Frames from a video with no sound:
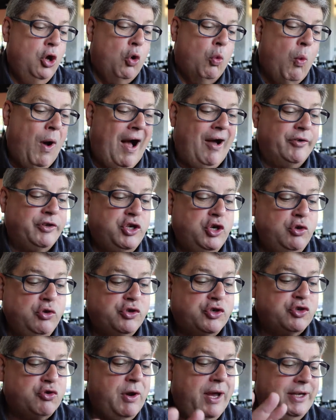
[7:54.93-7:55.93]
"While you
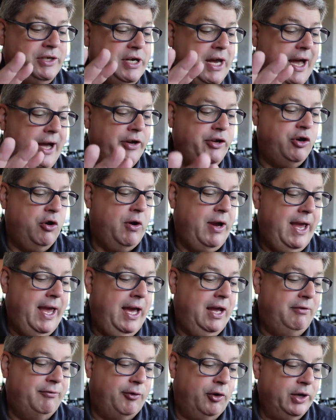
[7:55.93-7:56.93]
stretch out your
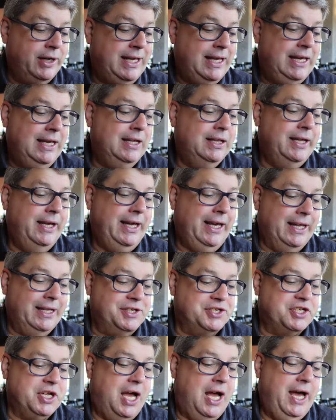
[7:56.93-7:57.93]
hand for healing
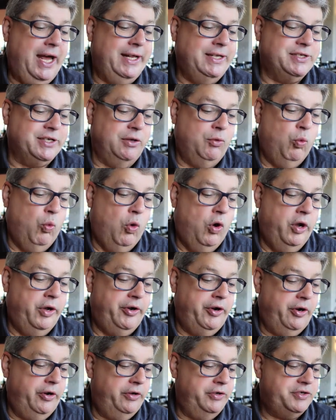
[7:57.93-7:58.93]
and signs and
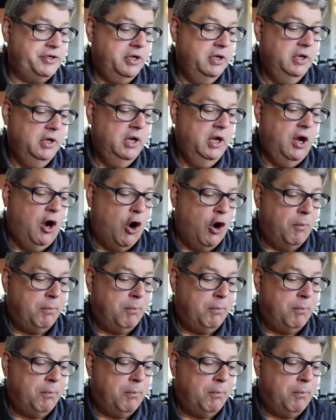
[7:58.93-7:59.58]
wonders are